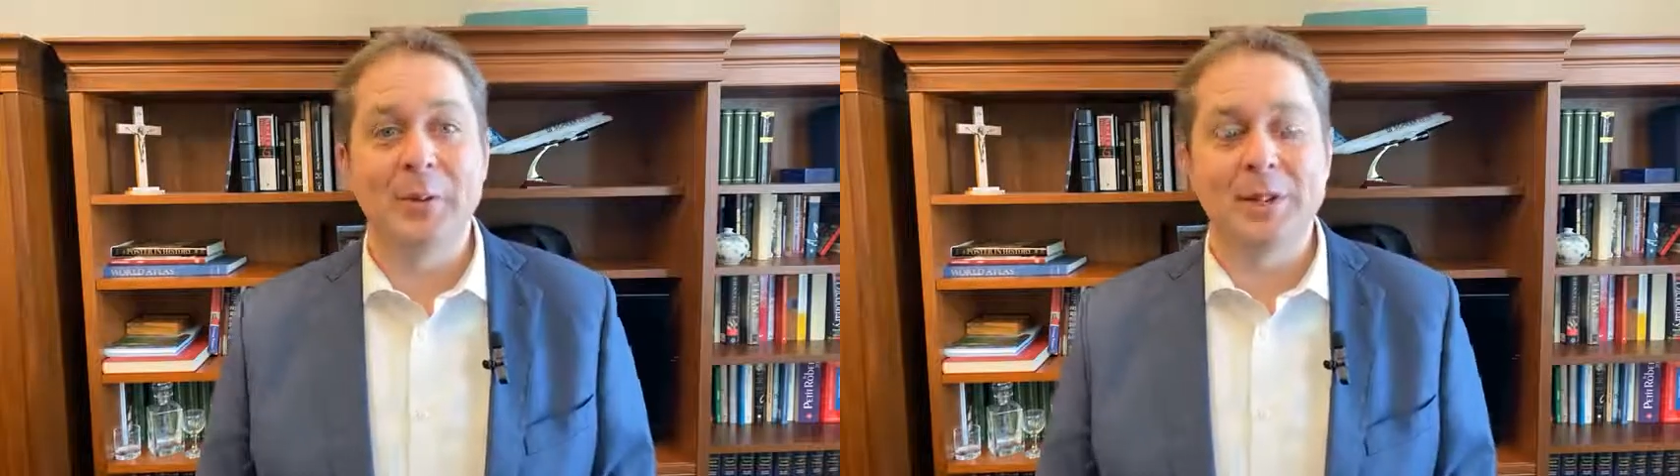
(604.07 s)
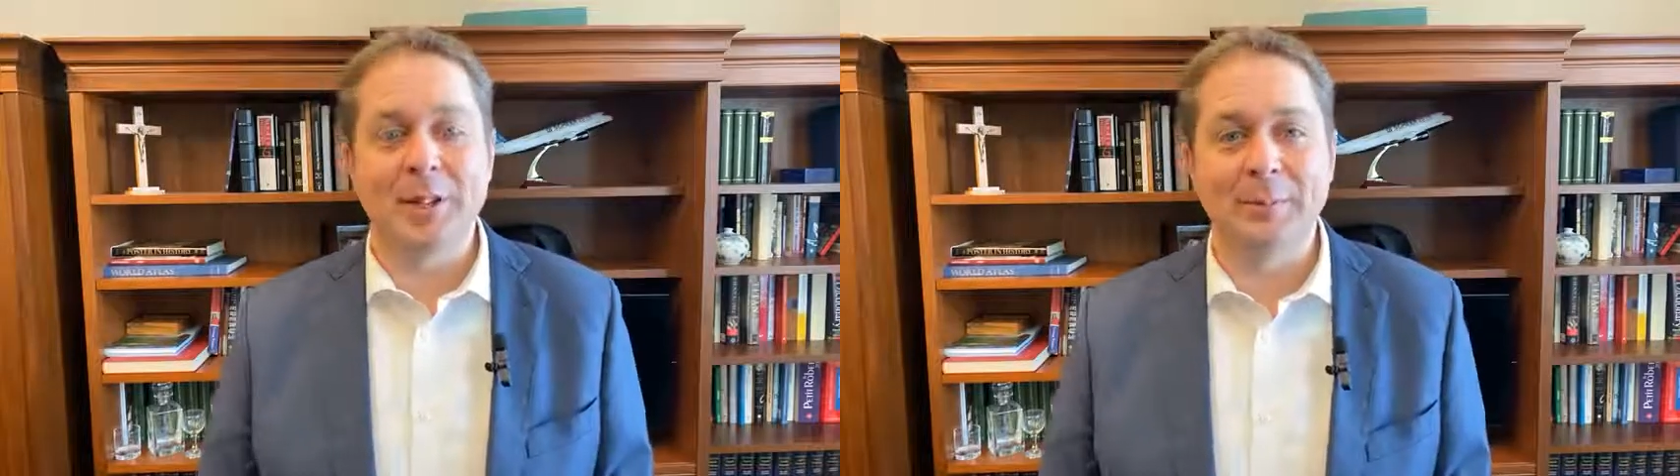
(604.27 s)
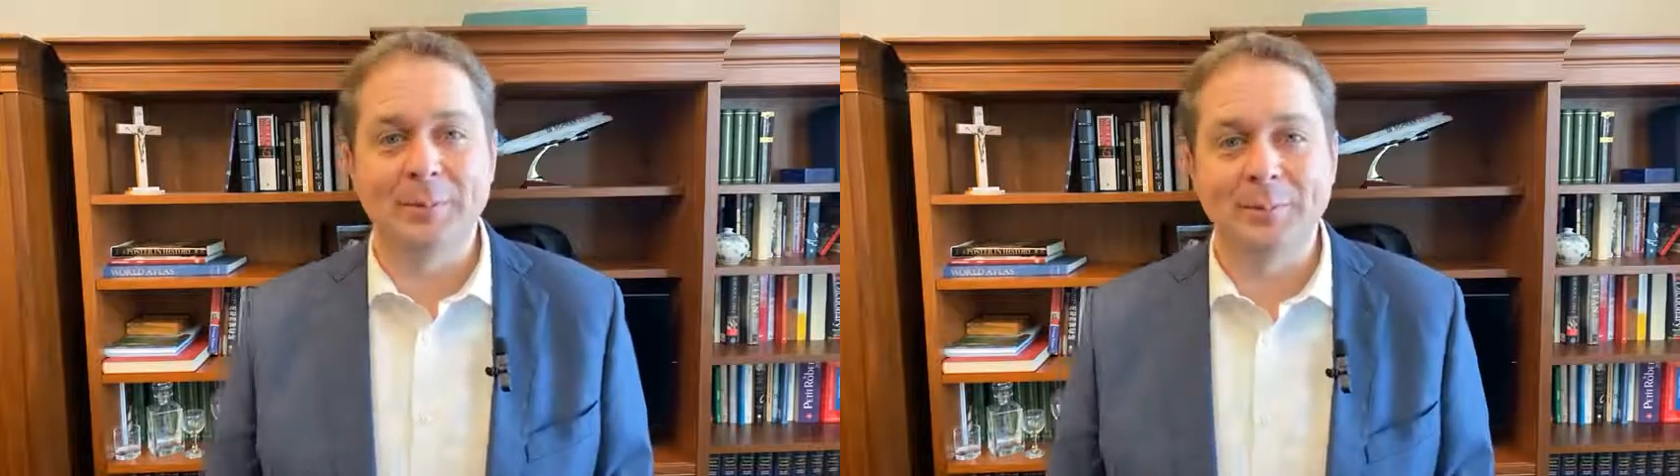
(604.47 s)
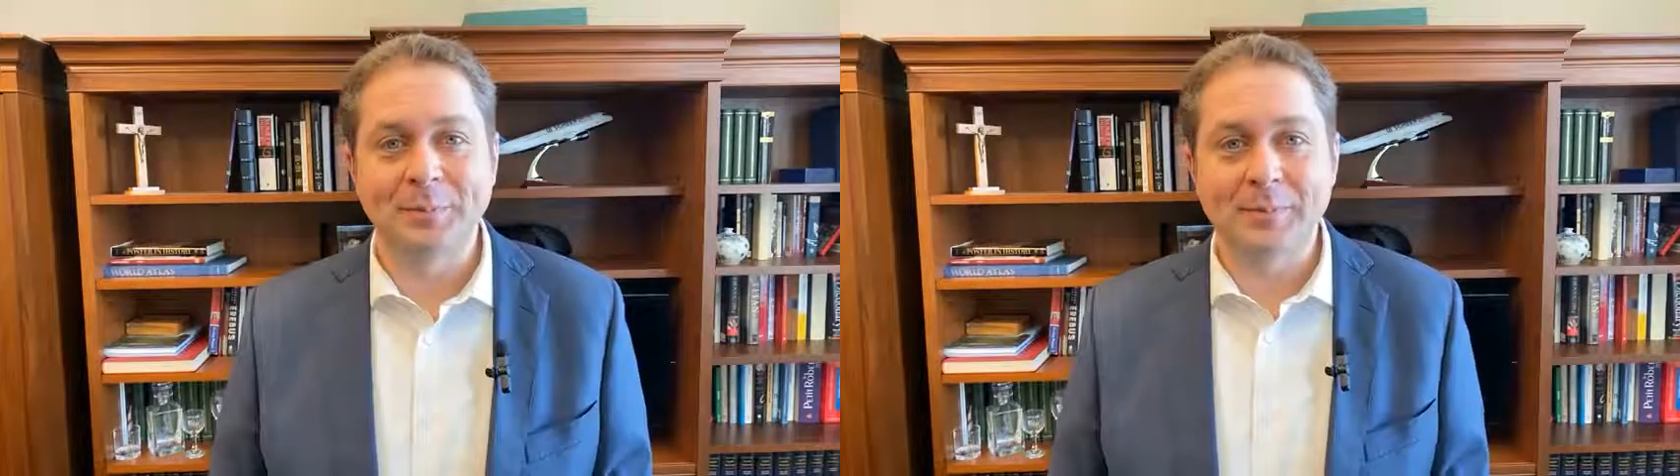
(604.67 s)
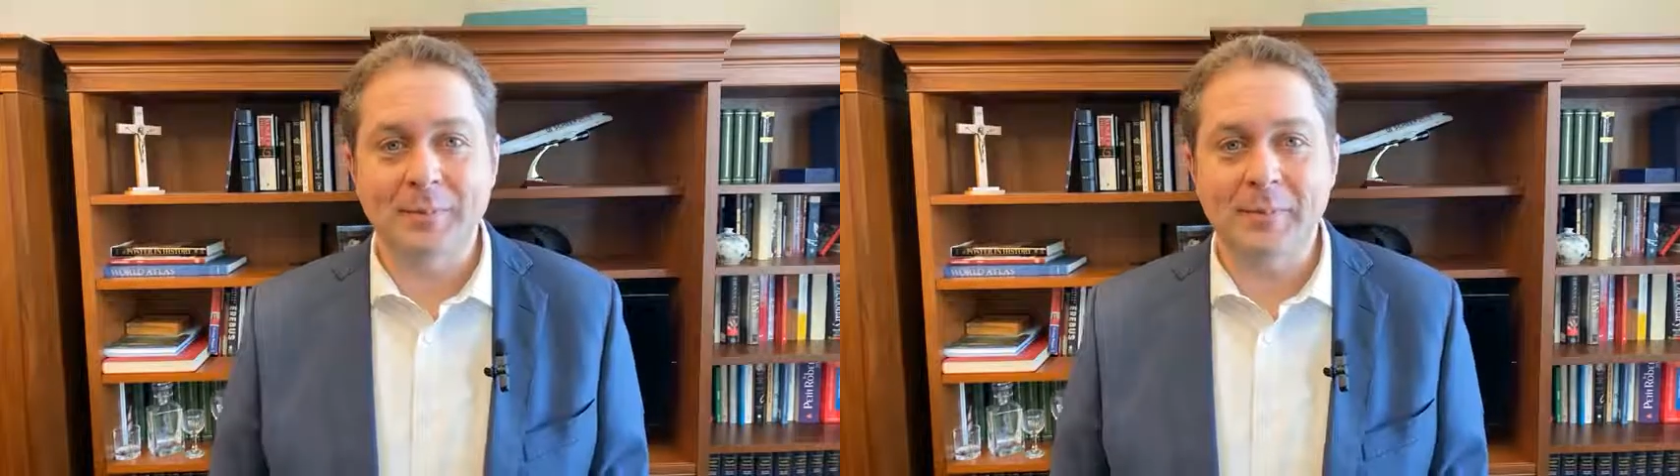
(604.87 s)
see.
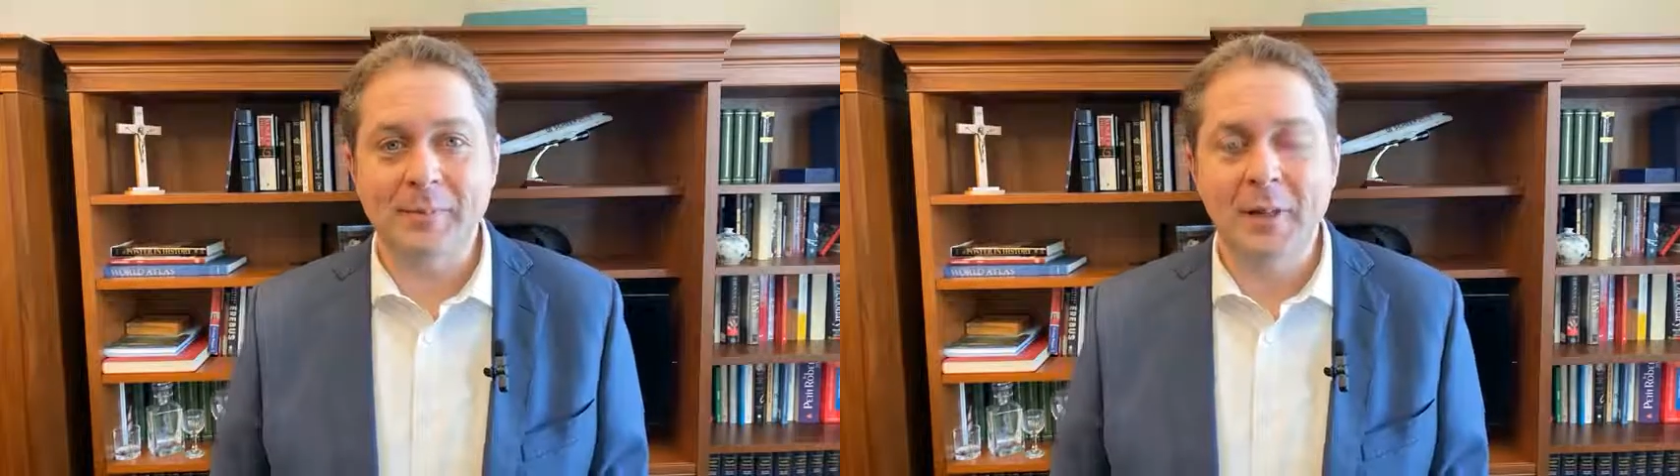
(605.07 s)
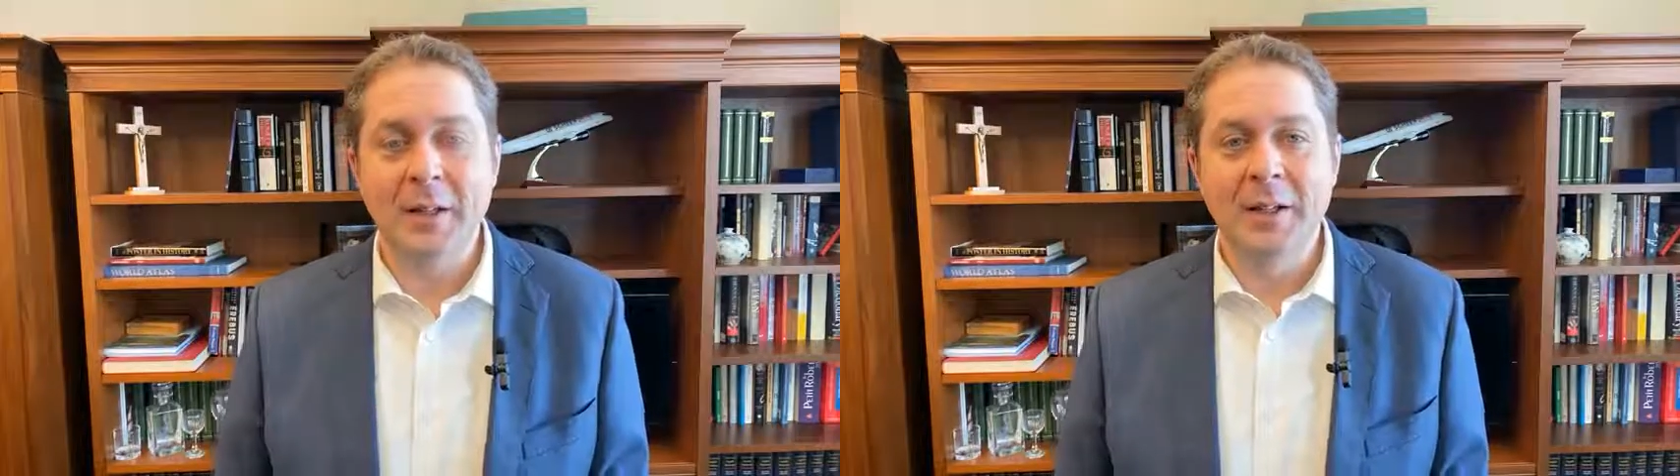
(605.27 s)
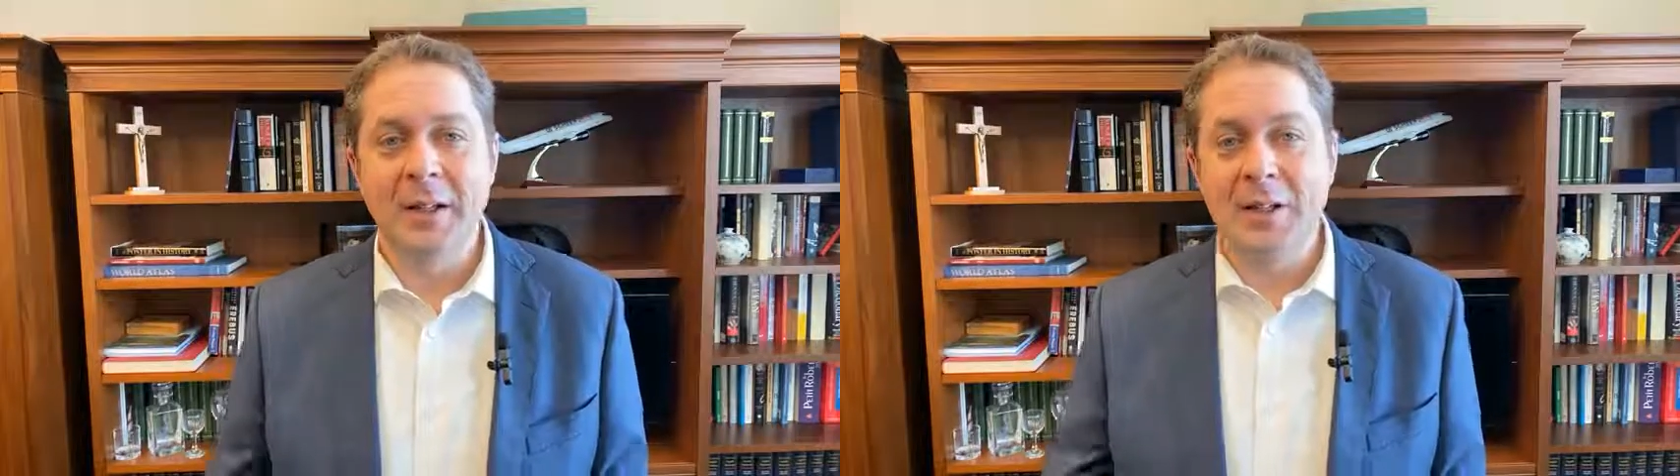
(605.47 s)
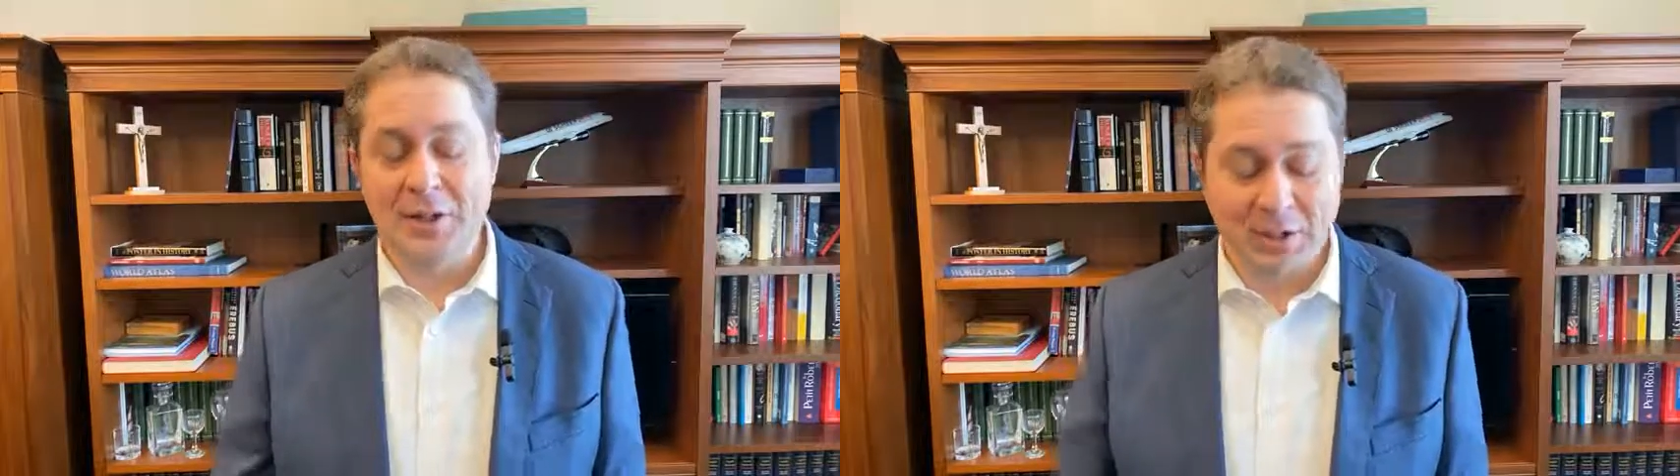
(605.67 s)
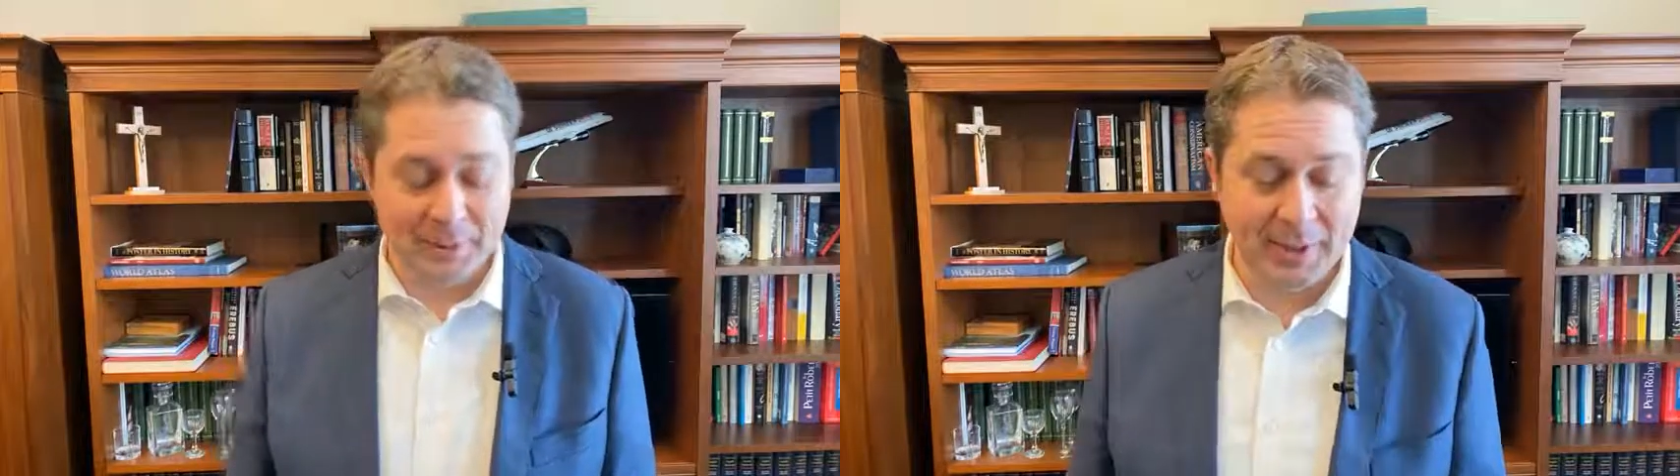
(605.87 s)
Ladies
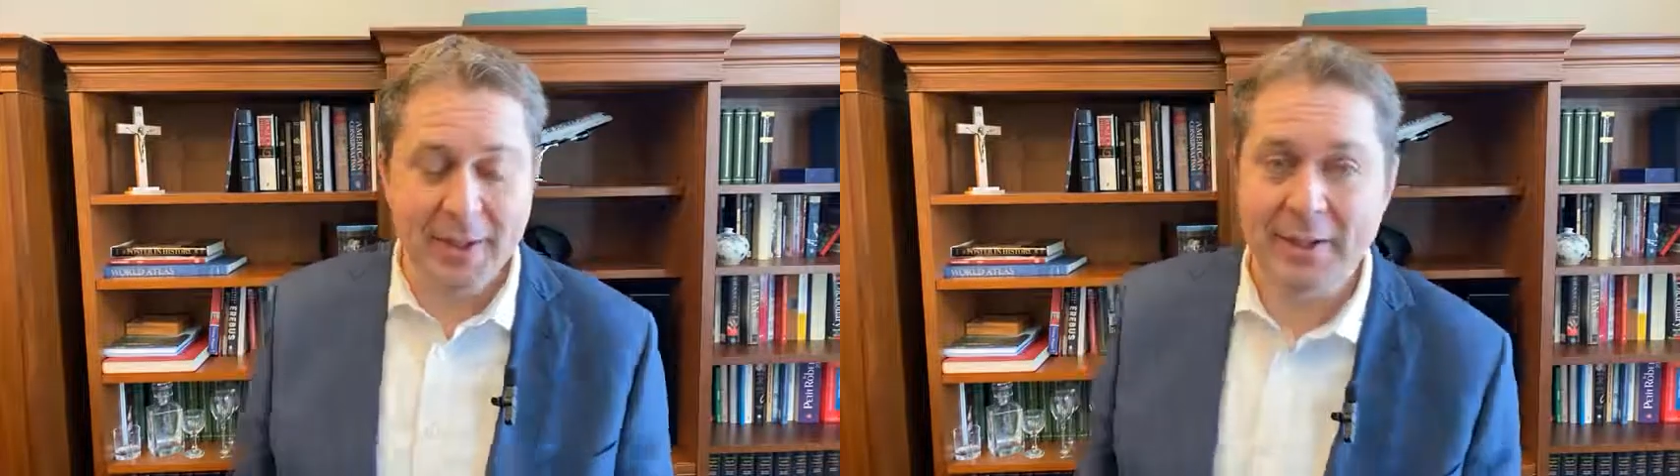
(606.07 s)
and gentlemen,